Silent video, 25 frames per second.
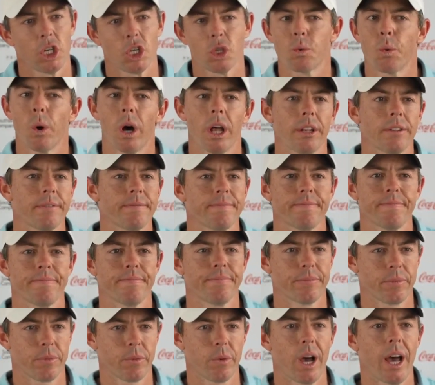Just one.
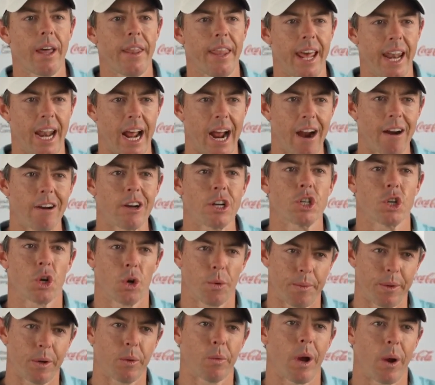And then Irish
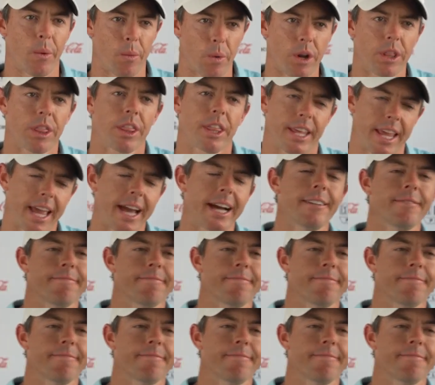Open, Wentworth. Yeah.